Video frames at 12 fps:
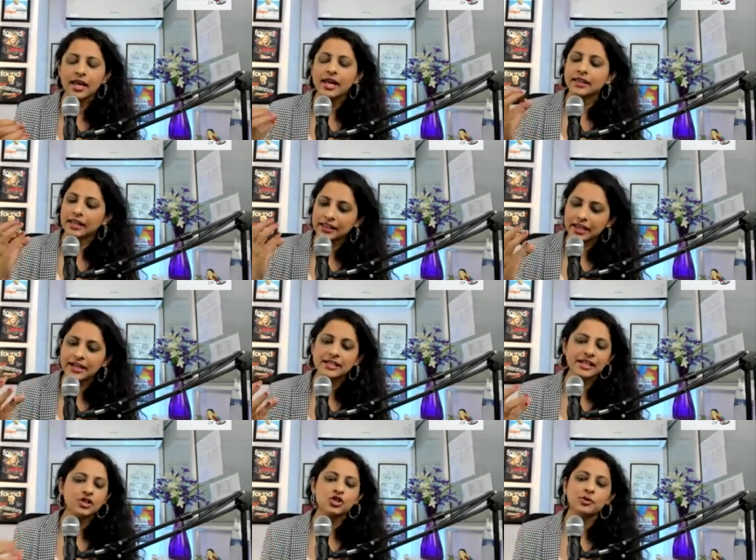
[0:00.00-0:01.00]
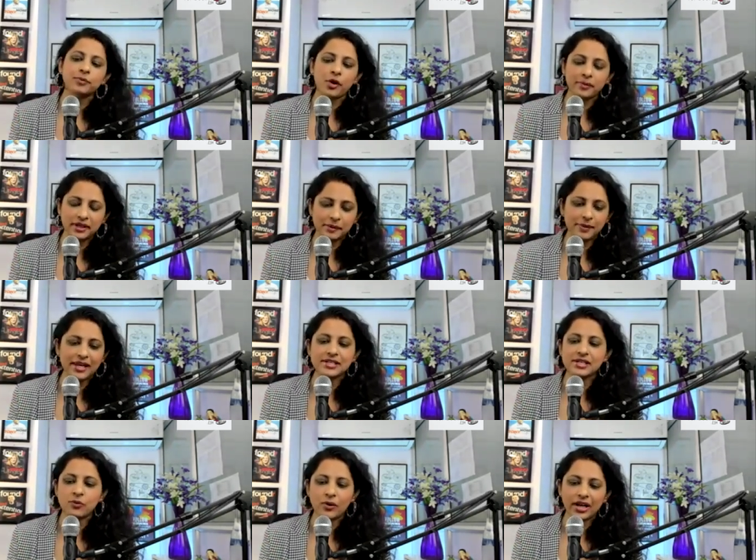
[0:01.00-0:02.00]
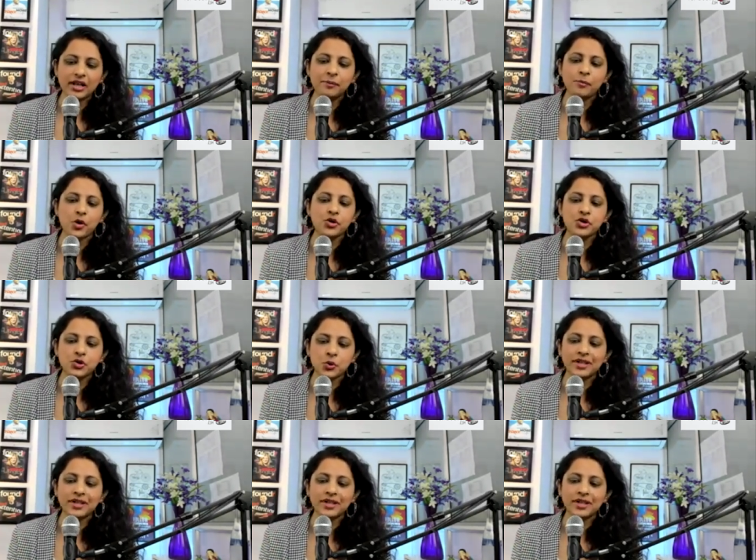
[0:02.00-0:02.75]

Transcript: then the intellectual property plays a very important role